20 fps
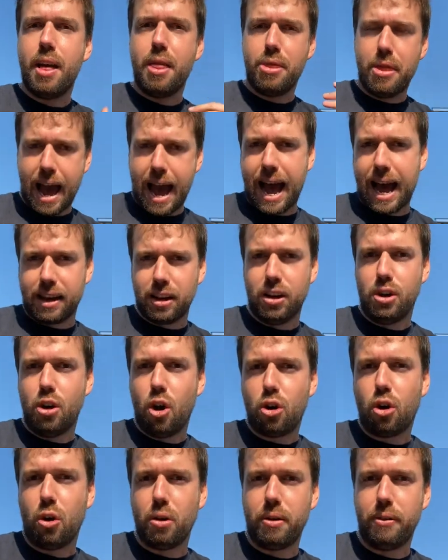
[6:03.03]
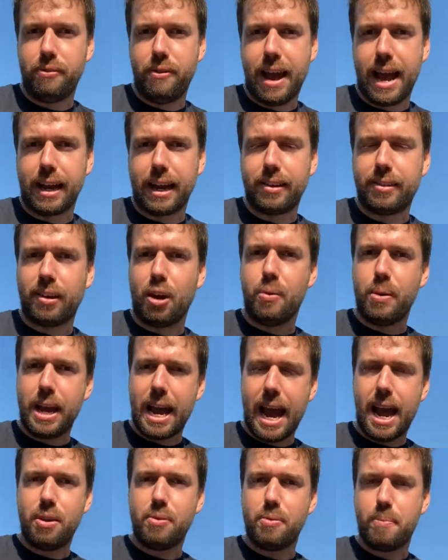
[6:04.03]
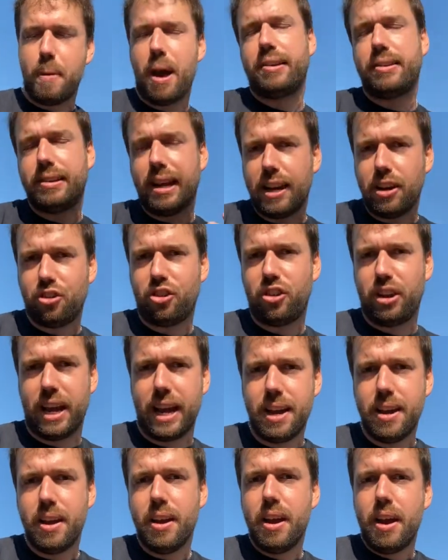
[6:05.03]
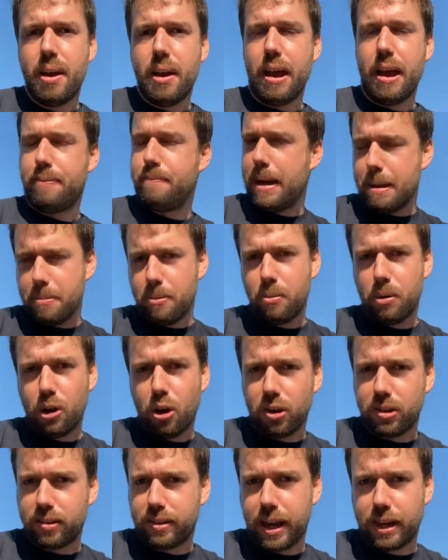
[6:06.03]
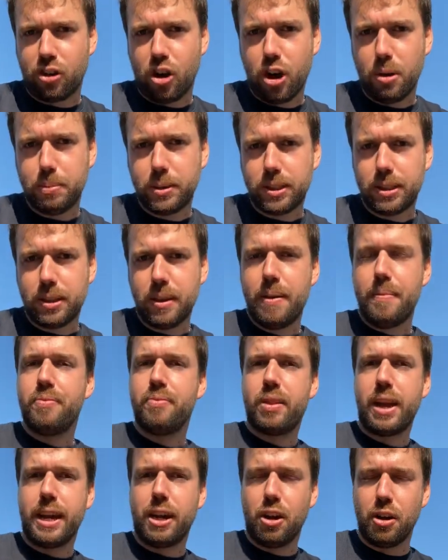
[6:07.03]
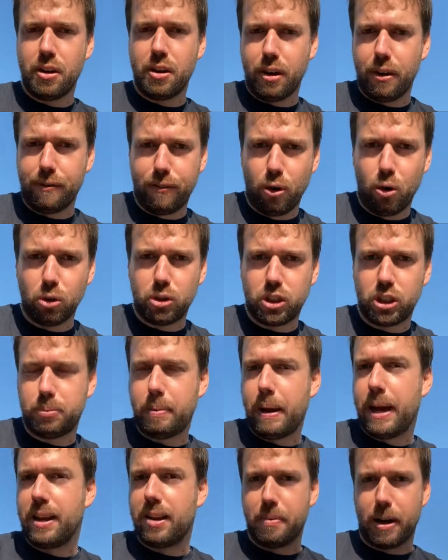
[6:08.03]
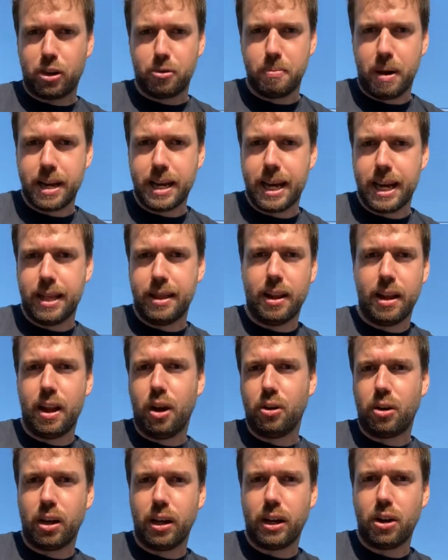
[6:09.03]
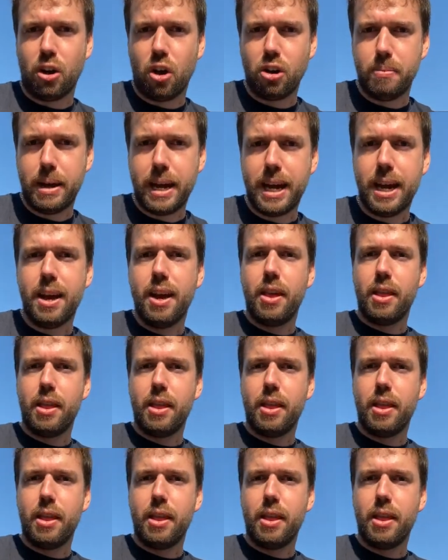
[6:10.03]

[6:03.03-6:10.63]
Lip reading: That had a knock-on effect. So we had essentially, if people lost their jobs, they couldn't afford to spend as much money in the local economy.